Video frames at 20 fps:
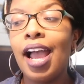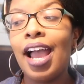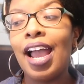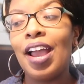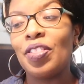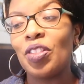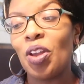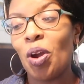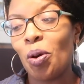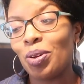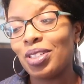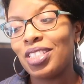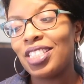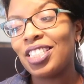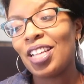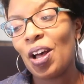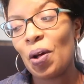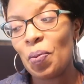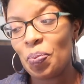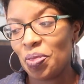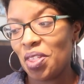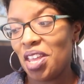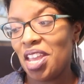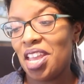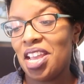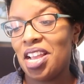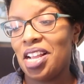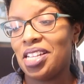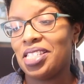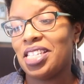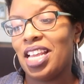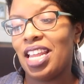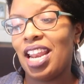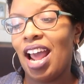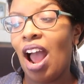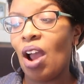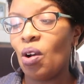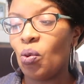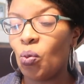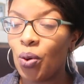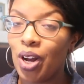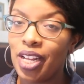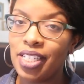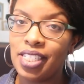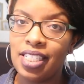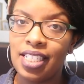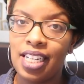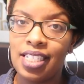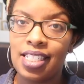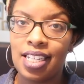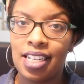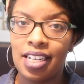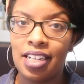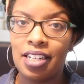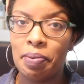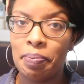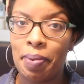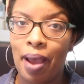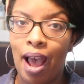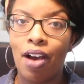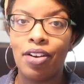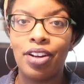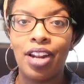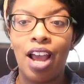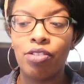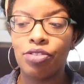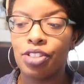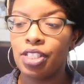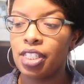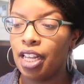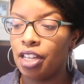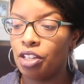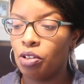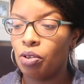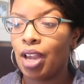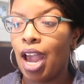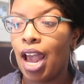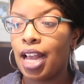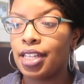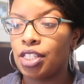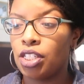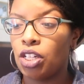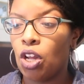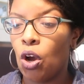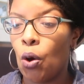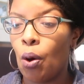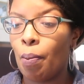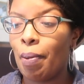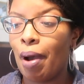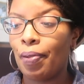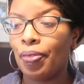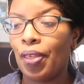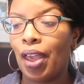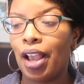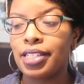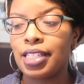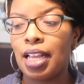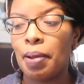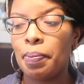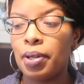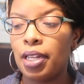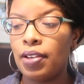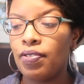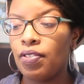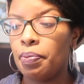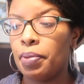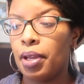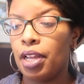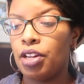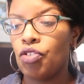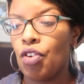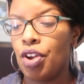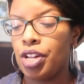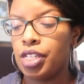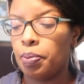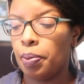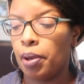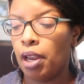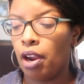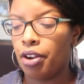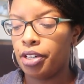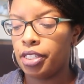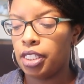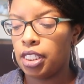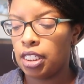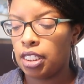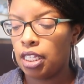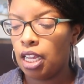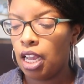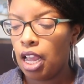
and there were some things that I wasn't as good about, and I'll just let you guys know about that, because I believe in being transparent